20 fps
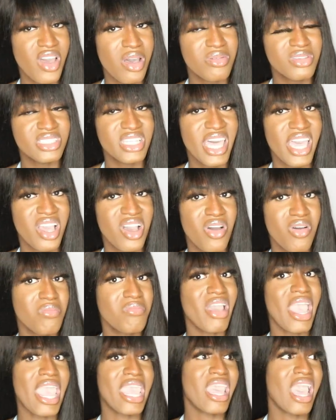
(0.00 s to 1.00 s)
I was like, oh,
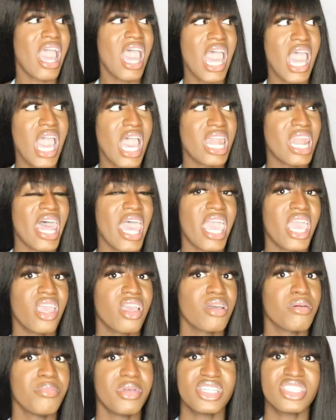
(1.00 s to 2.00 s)
my God.
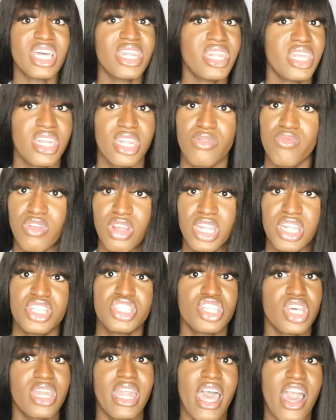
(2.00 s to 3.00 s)
Like, bitch, I need to really
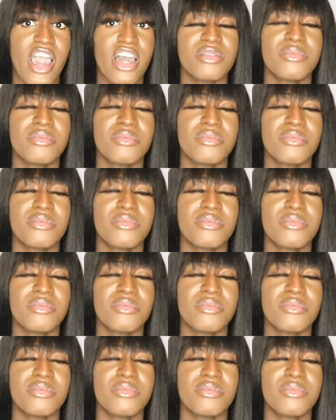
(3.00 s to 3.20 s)
chill out.